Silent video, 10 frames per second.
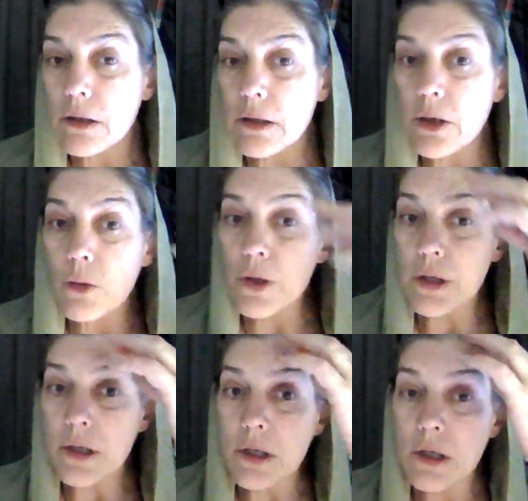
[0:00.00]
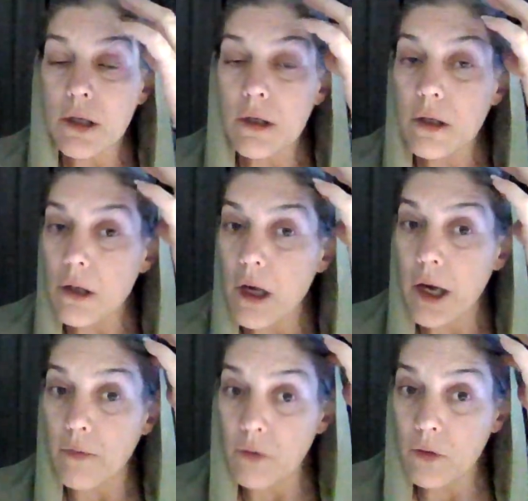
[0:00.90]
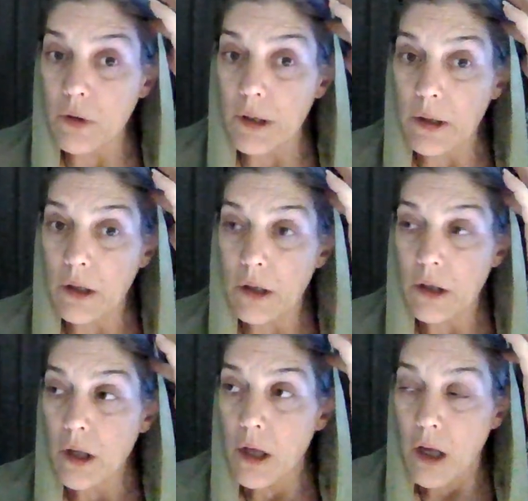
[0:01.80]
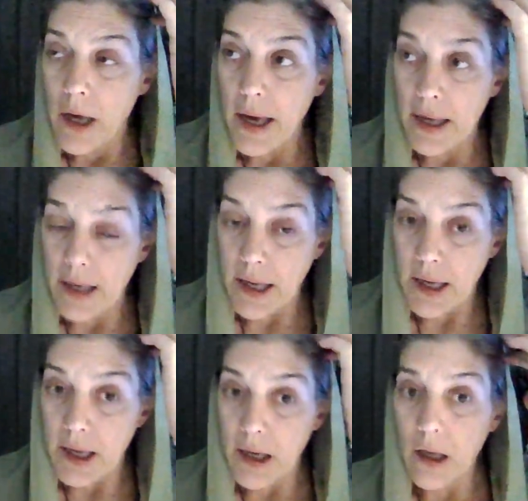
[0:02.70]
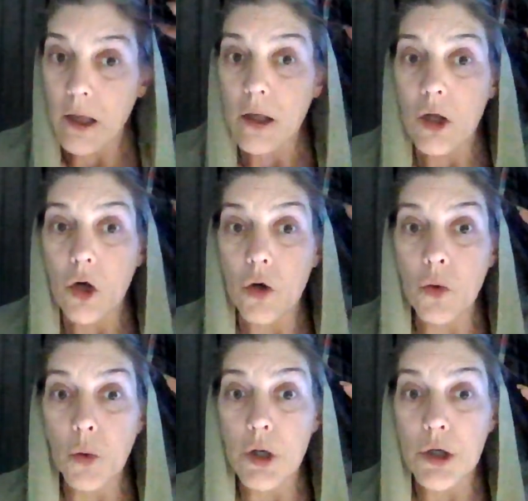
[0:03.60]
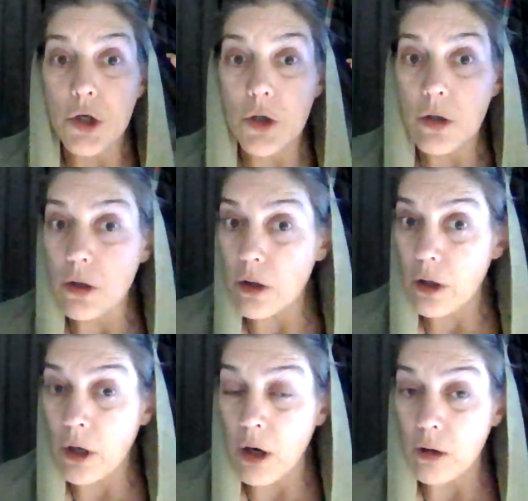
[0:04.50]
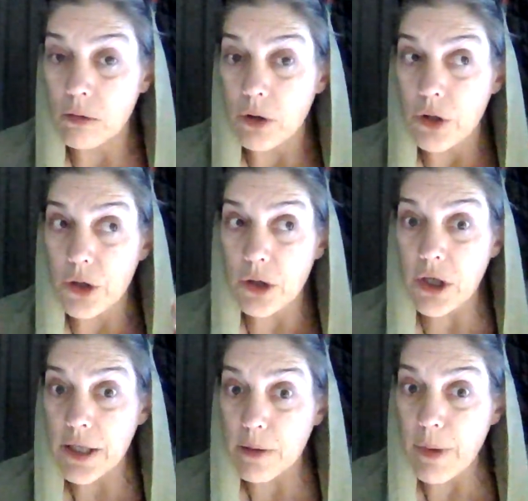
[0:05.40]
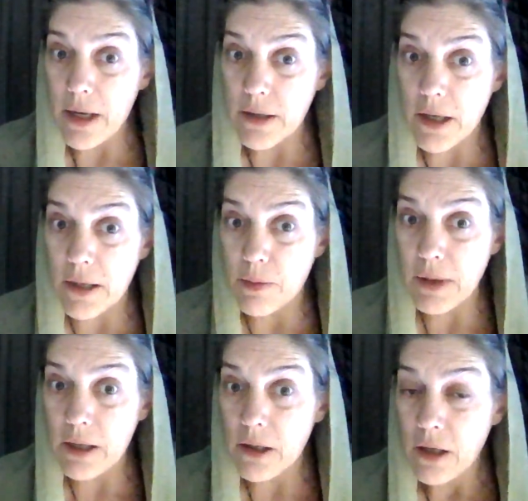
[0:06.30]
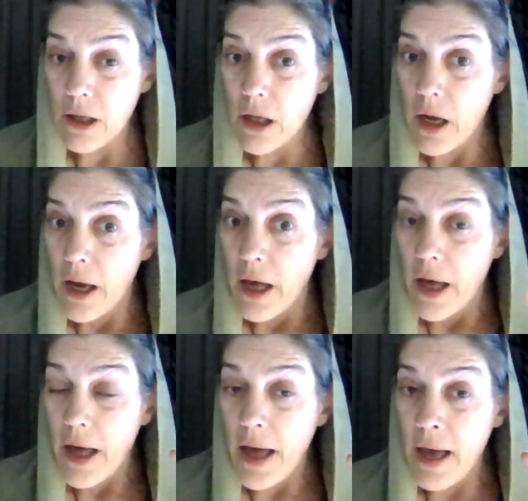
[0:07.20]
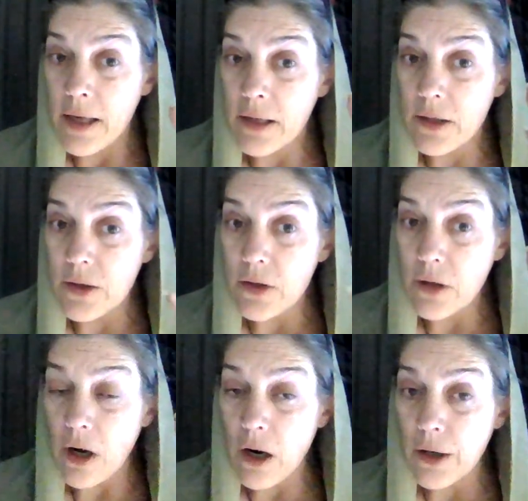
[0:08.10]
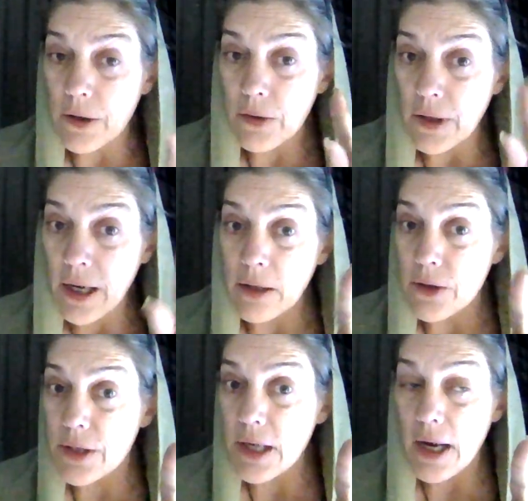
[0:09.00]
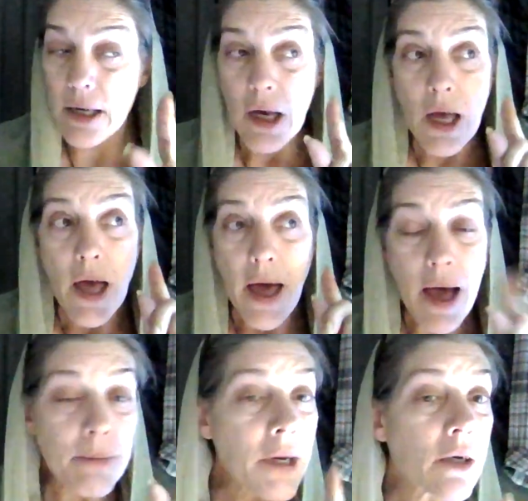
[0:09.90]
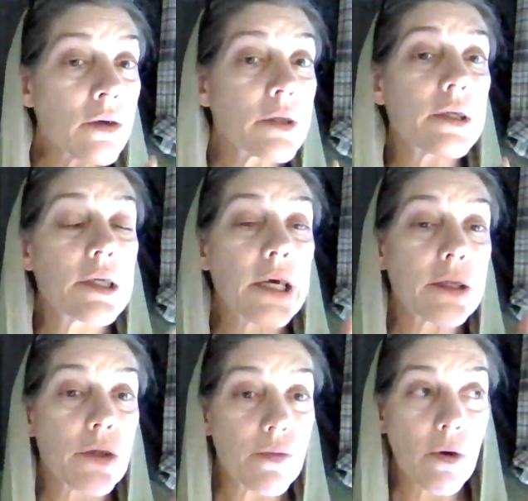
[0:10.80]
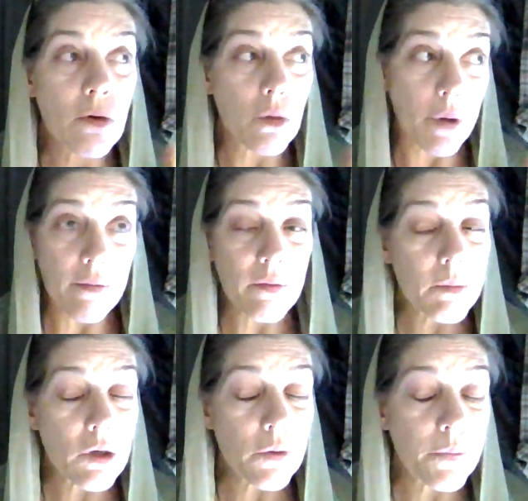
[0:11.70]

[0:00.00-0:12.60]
there was a ruler, a king, who was, Jezebel's husband, and our Creator said, I'm not going to take the throne away from you.